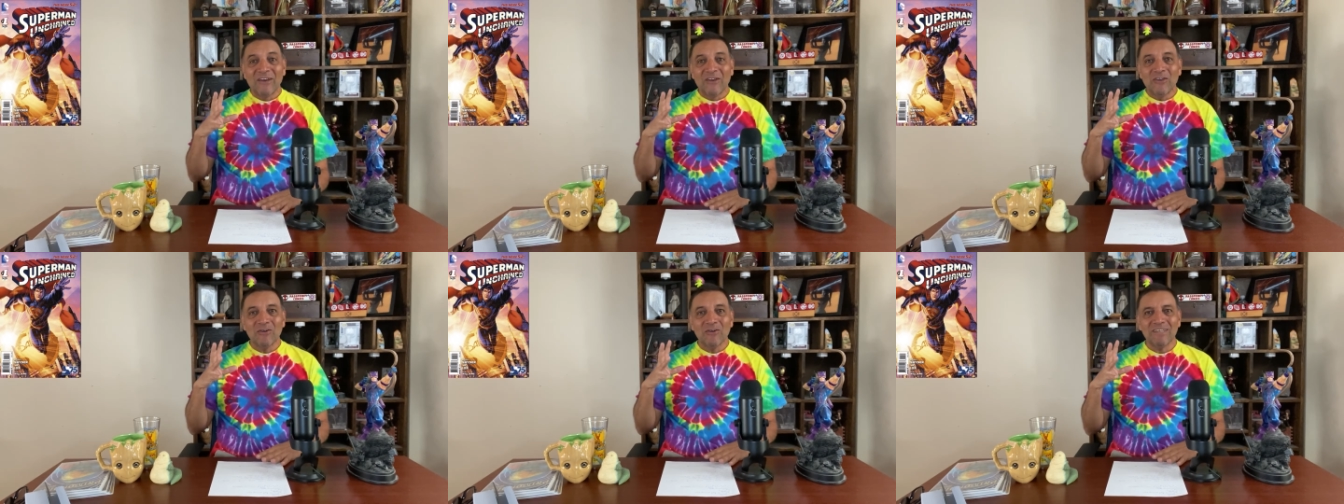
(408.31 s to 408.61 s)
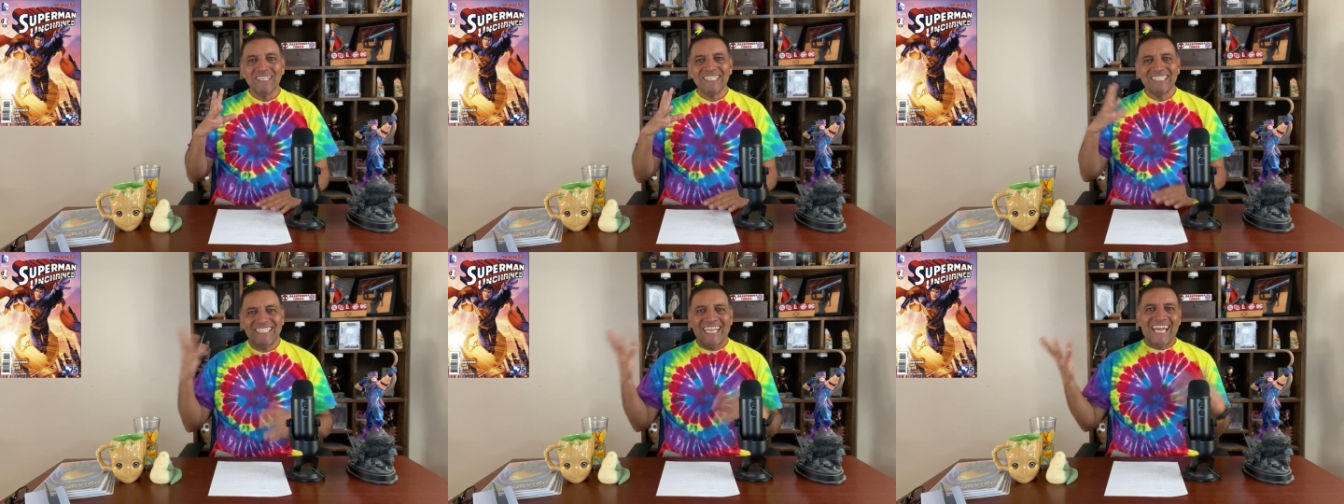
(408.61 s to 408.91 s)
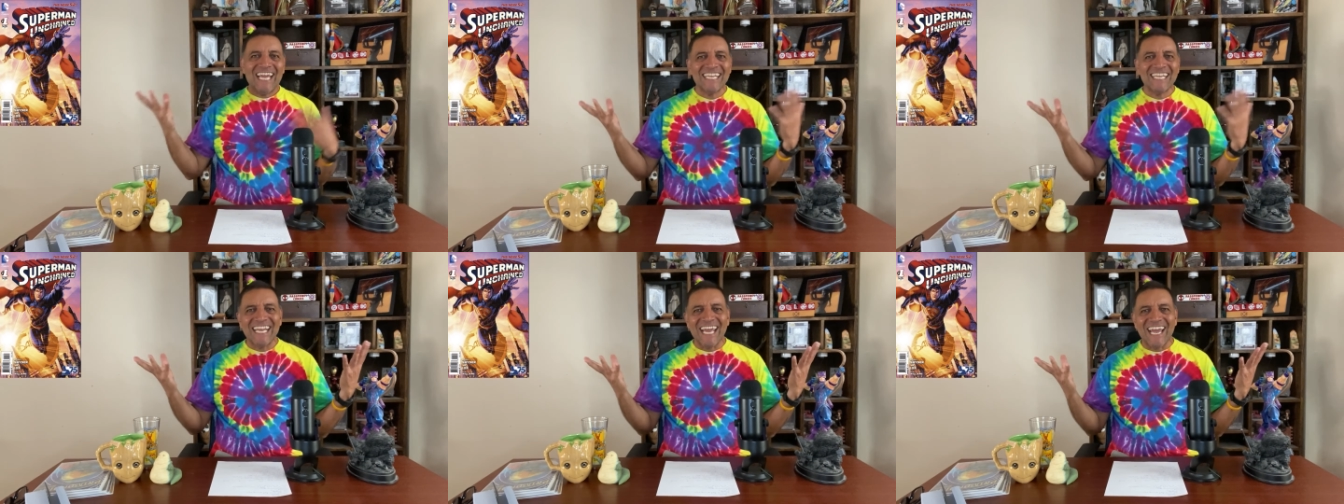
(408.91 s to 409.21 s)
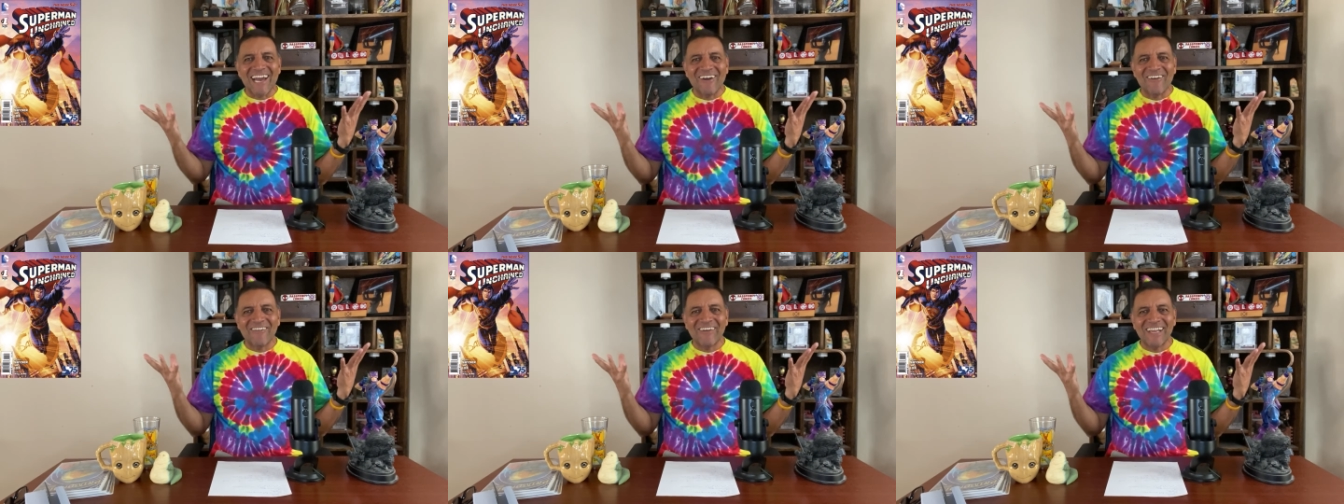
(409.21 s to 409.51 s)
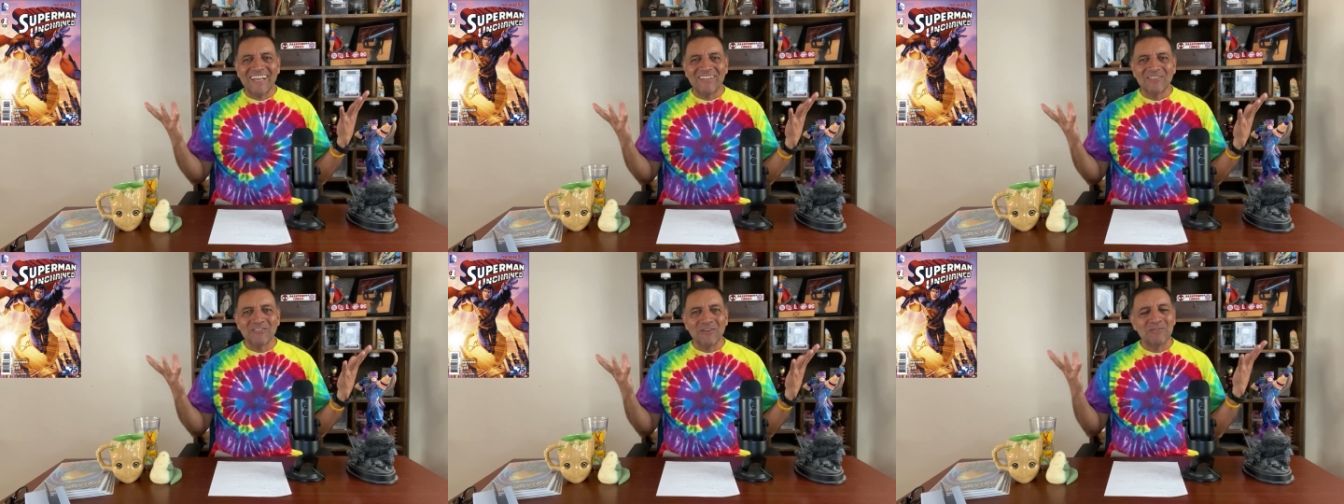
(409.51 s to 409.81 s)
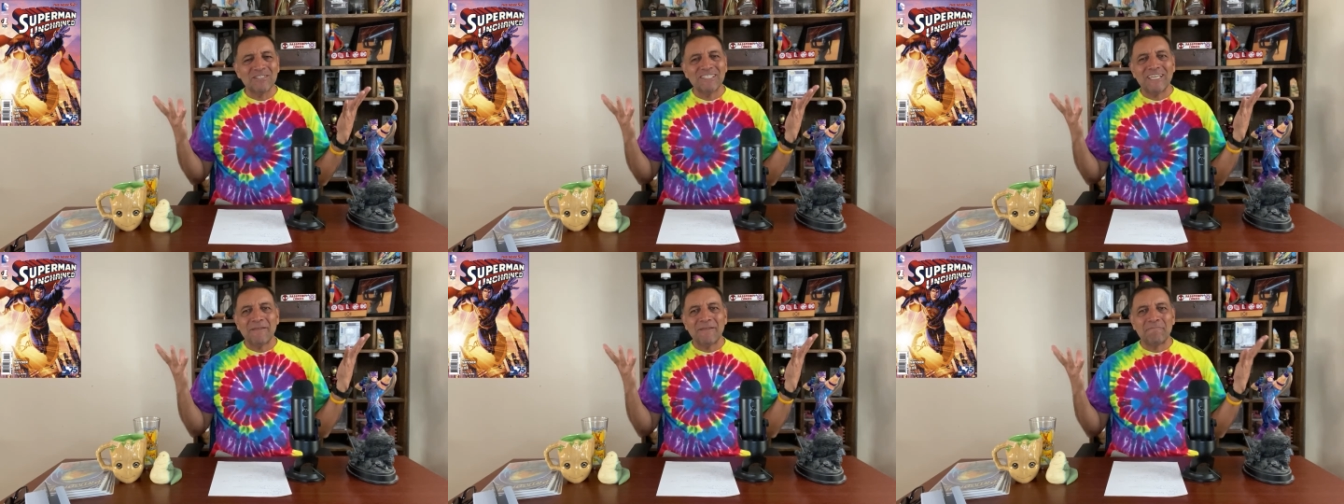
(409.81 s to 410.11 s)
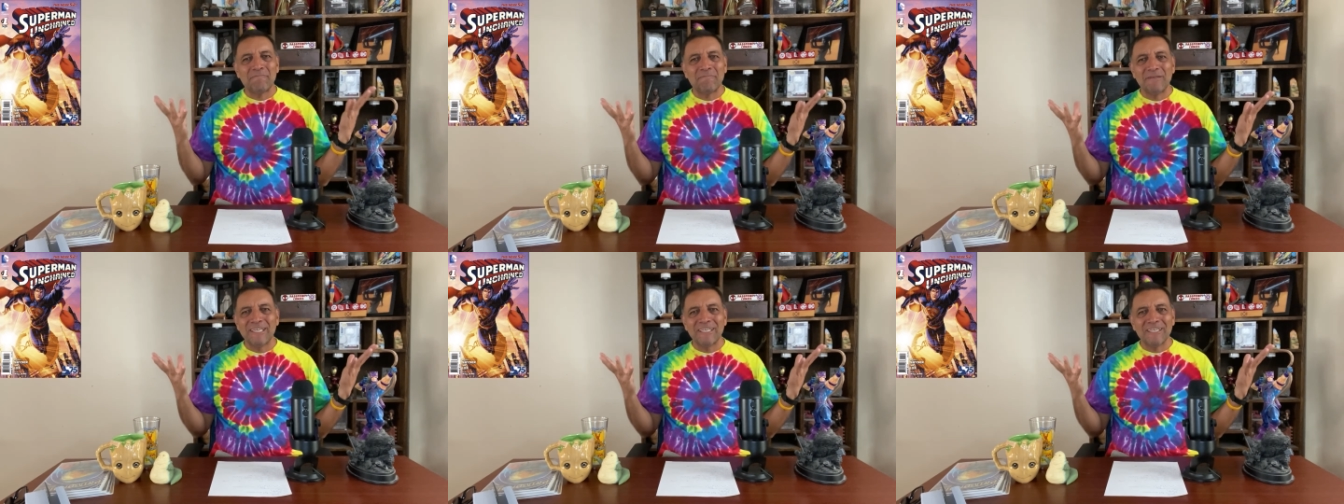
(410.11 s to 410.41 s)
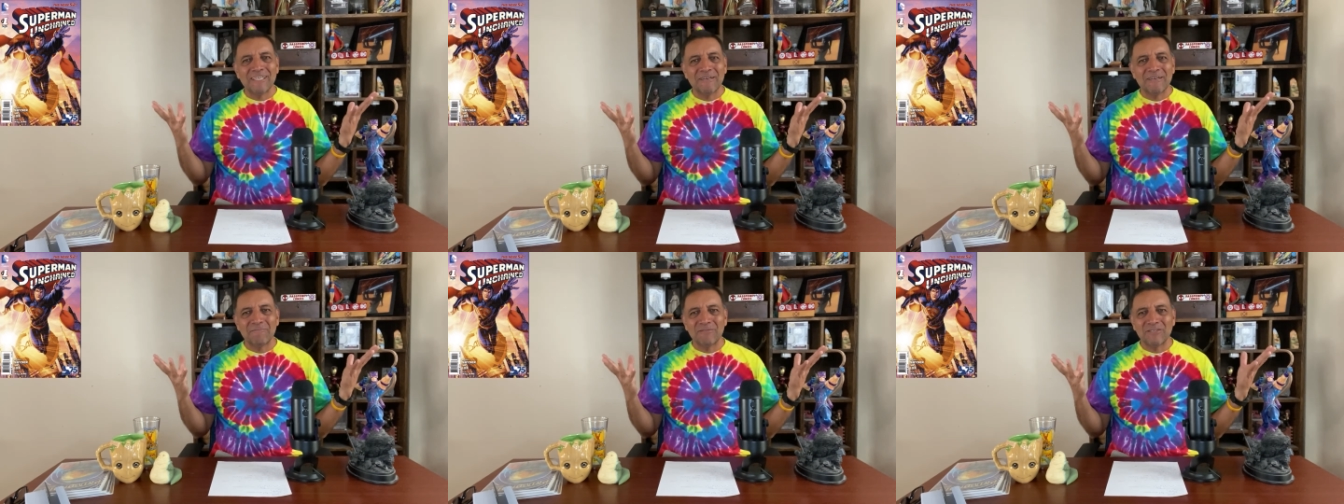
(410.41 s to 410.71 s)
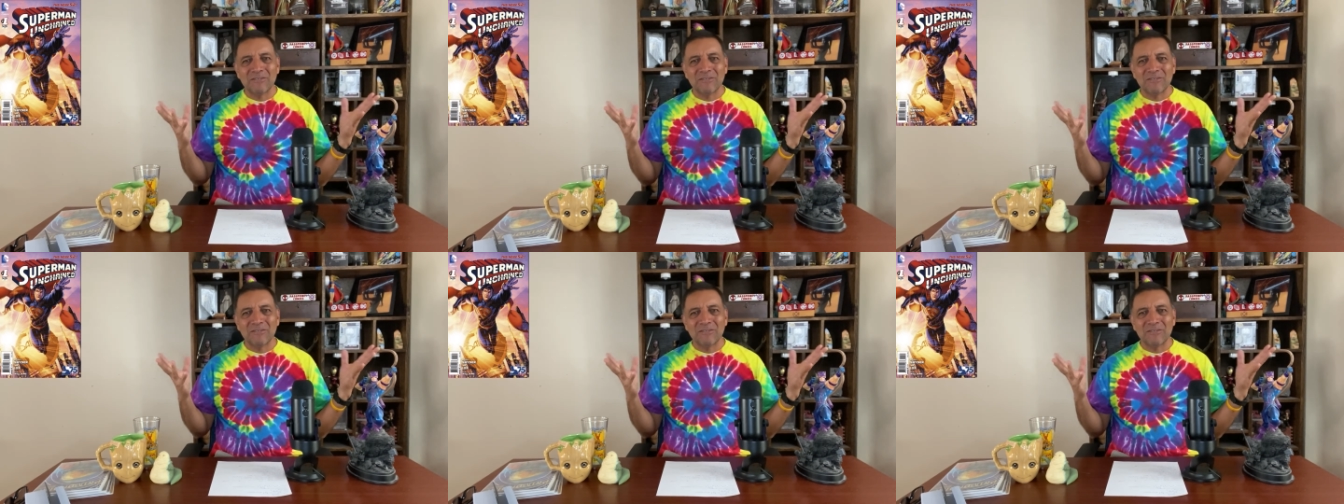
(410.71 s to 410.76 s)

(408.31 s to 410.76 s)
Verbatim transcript: he's dead now, and he's always getting beat up.